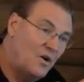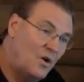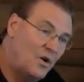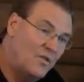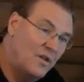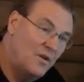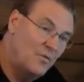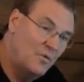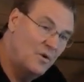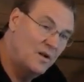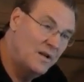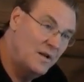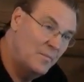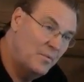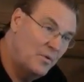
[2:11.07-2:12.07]
Are they
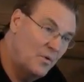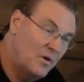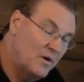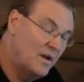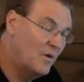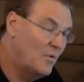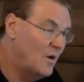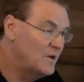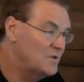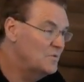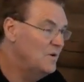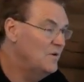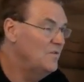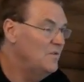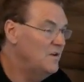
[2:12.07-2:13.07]
really important? I
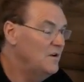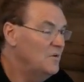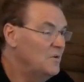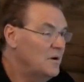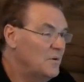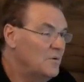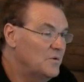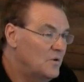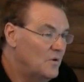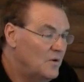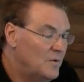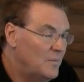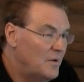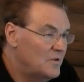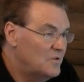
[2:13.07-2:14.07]
watched one video where they were
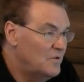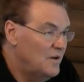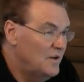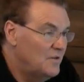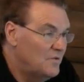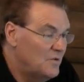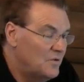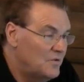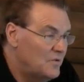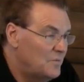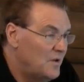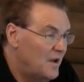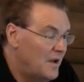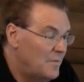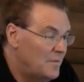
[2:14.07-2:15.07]
talking about transverse
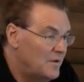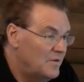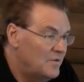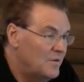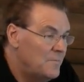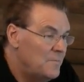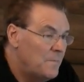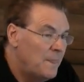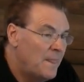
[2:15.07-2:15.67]
abdominis,